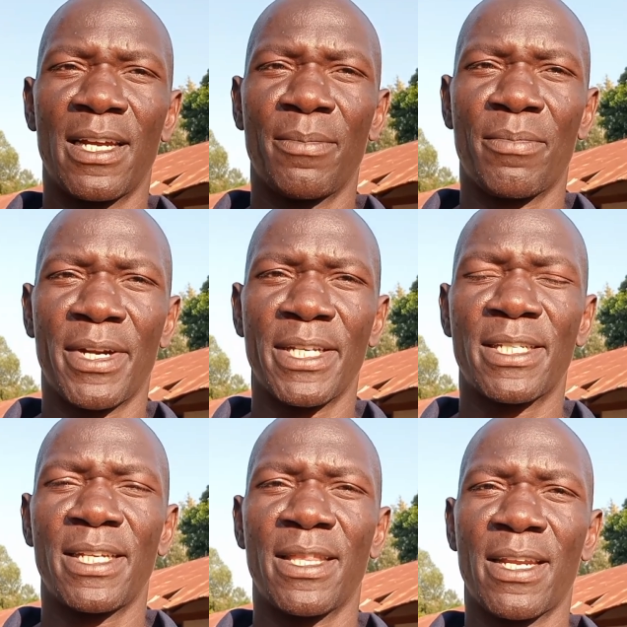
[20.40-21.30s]

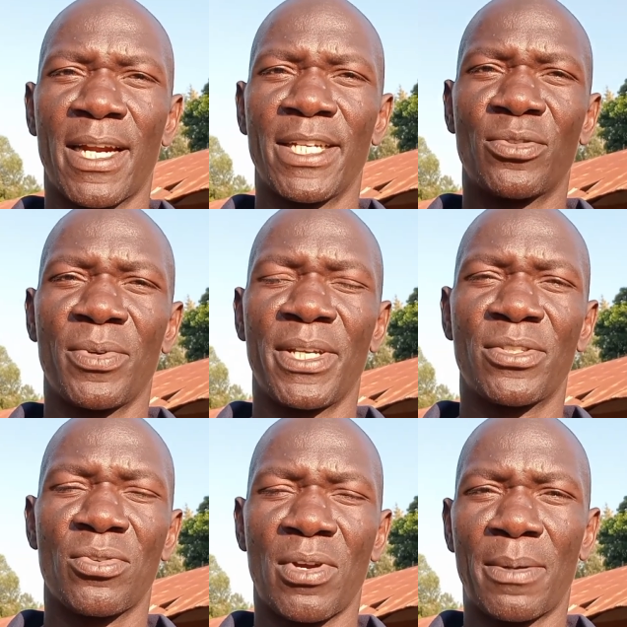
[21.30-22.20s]
embraced in the right way.
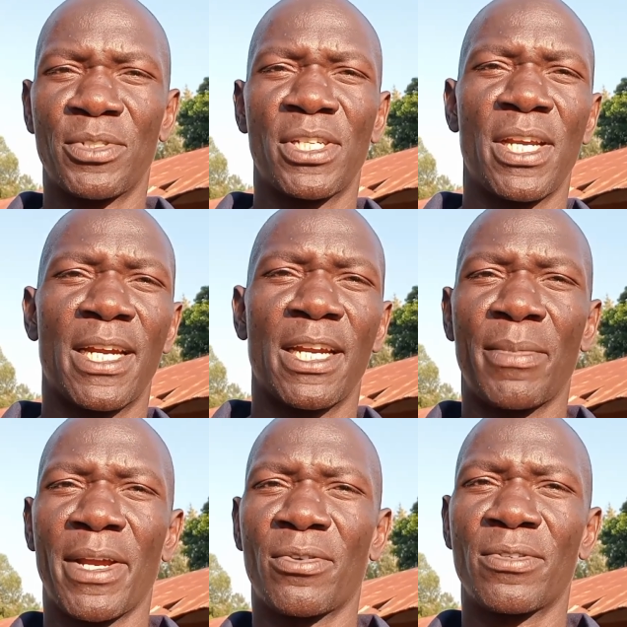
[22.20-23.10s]
So I'm
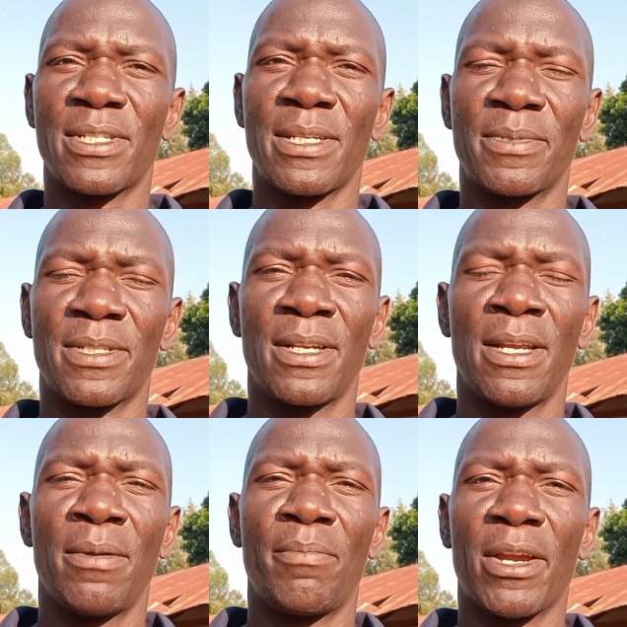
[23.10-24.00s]
sharing my concept.
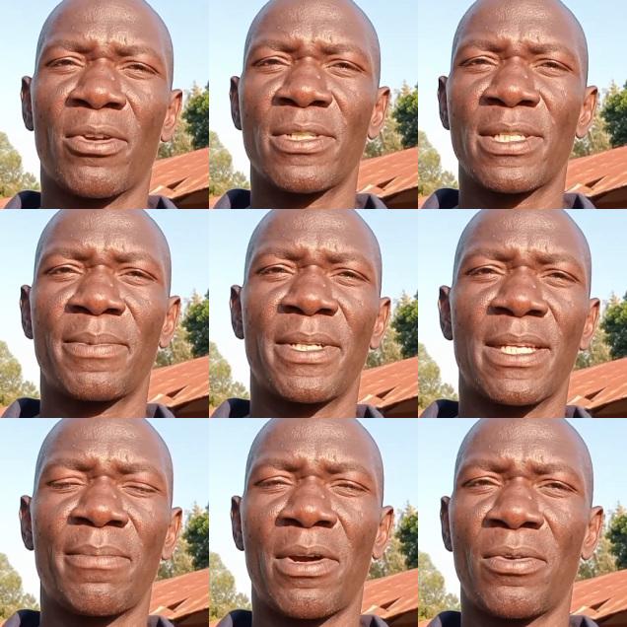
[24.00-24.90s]
My concept
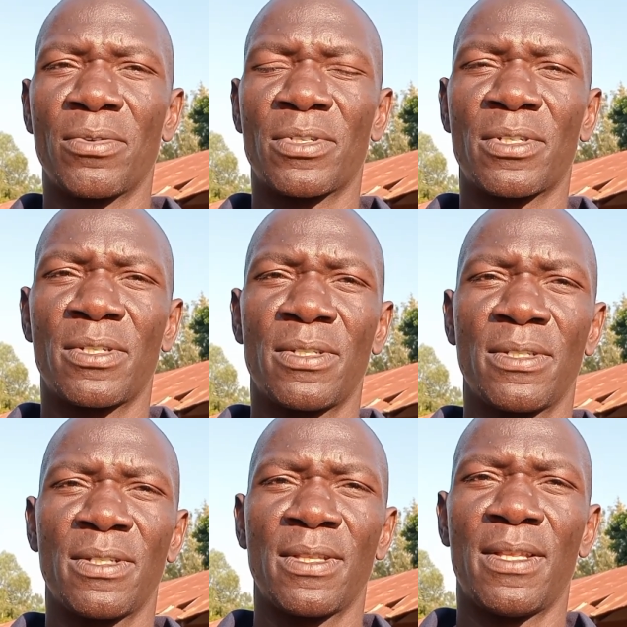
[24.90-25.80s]
is about
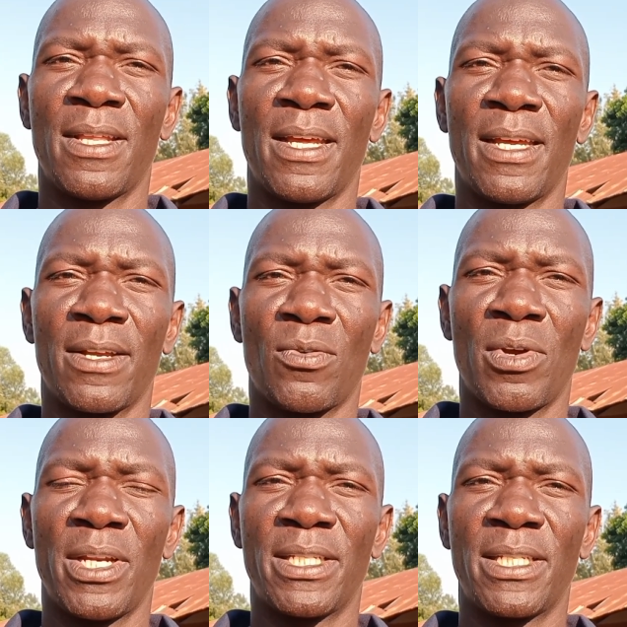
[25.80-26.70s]
the
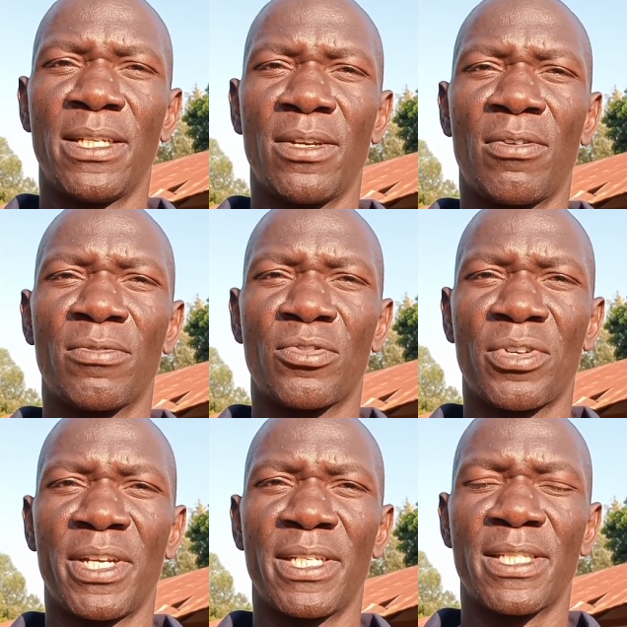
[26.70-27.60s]
quality of
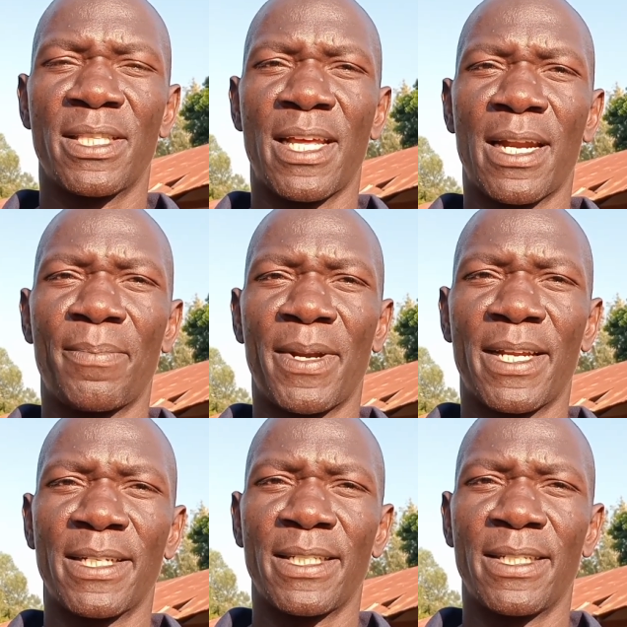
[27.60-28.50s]
trees that are
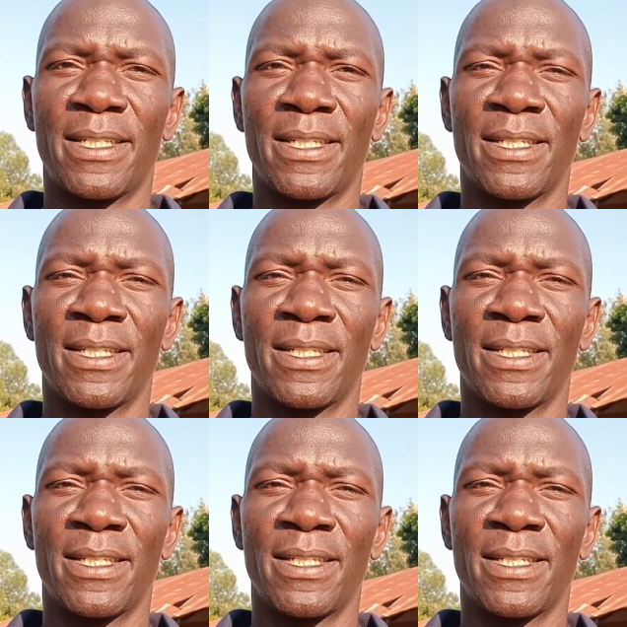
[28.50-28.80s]
planted,